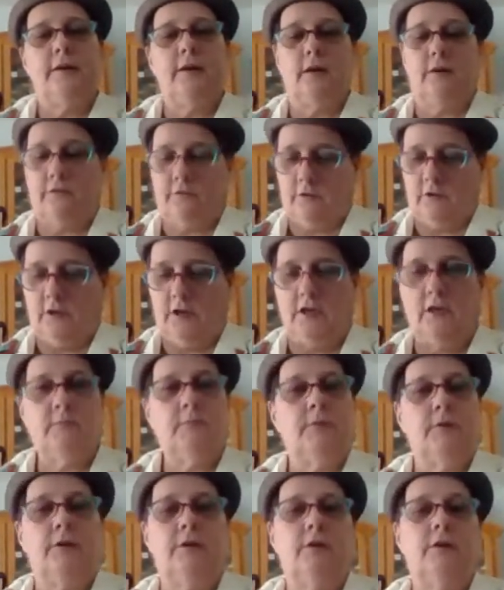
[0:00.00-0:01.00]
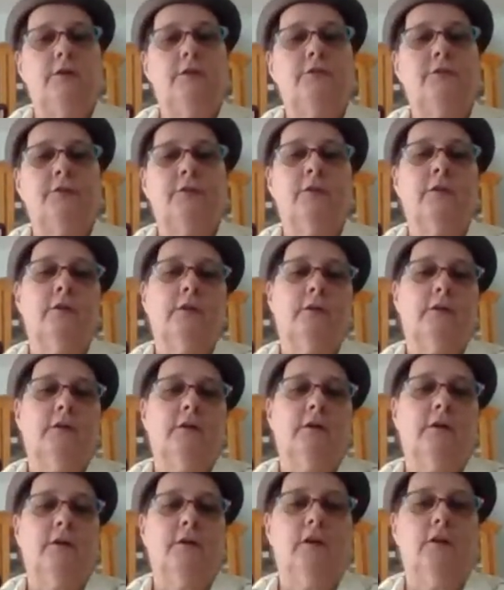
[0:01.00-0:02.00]
next item is
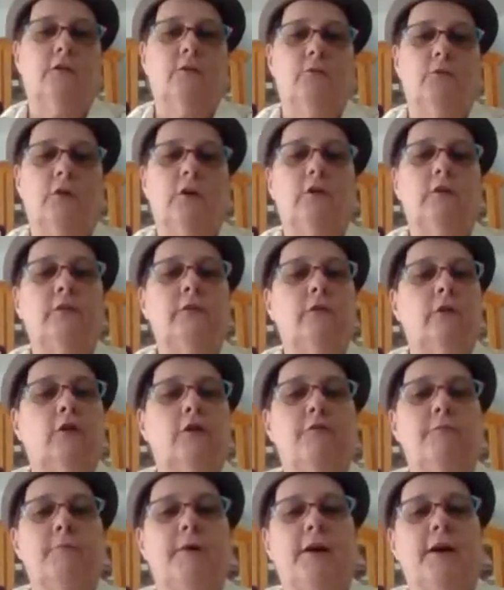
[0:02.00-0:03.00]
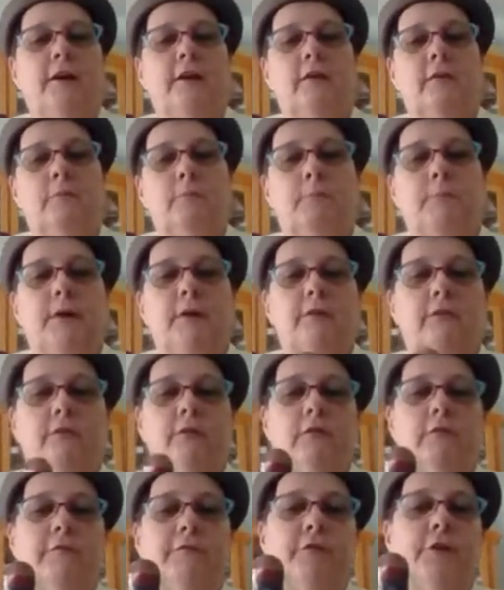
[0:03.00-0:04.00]
another one of my
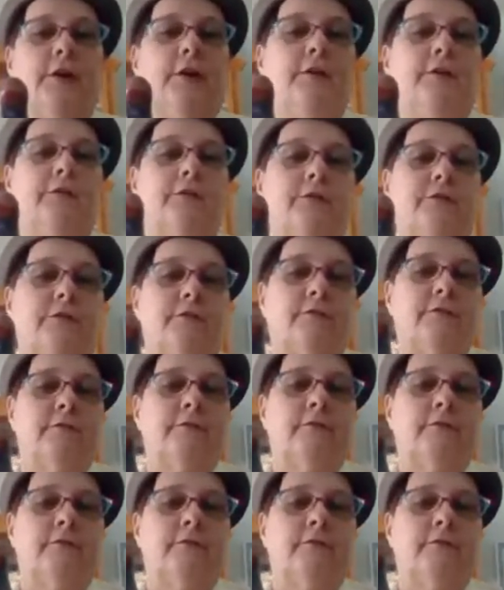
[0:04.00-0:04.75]
Mexican friends.